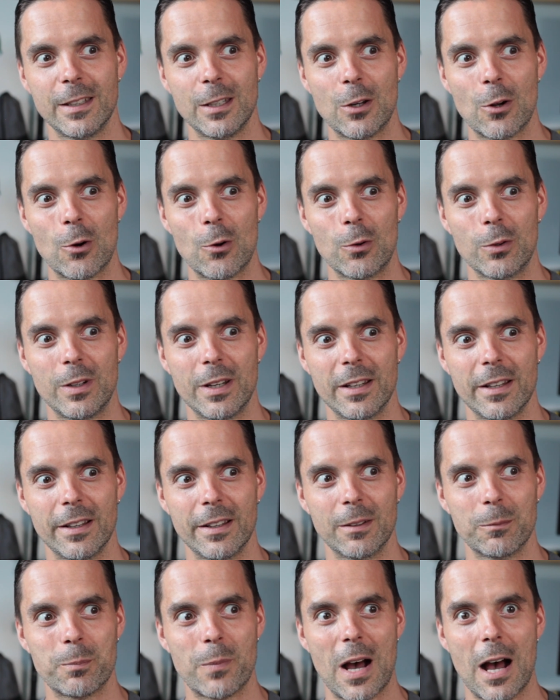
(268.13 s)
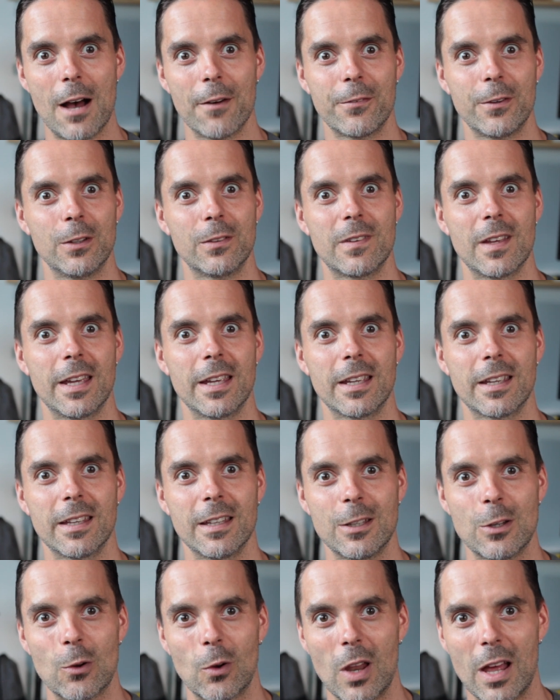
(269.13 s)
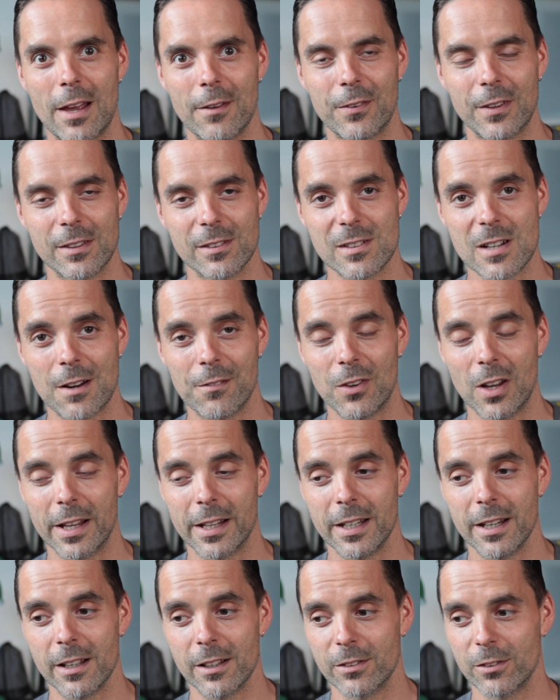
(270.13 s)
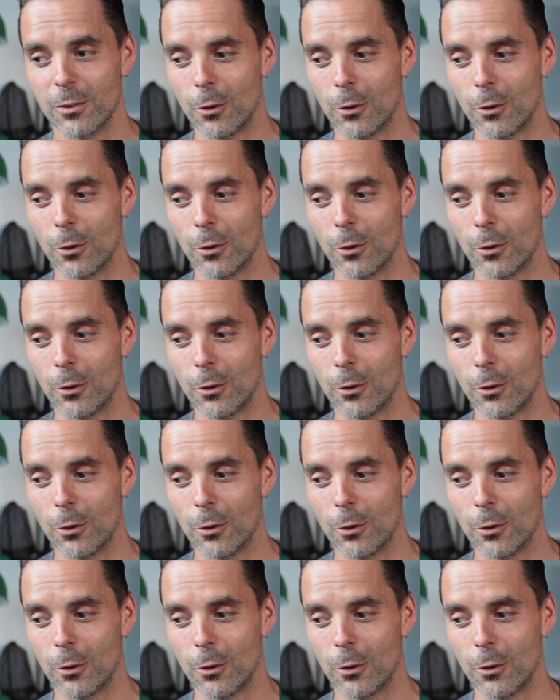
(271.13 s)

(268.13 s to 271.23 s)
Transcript: you know, the path you take in your life and stuff like that.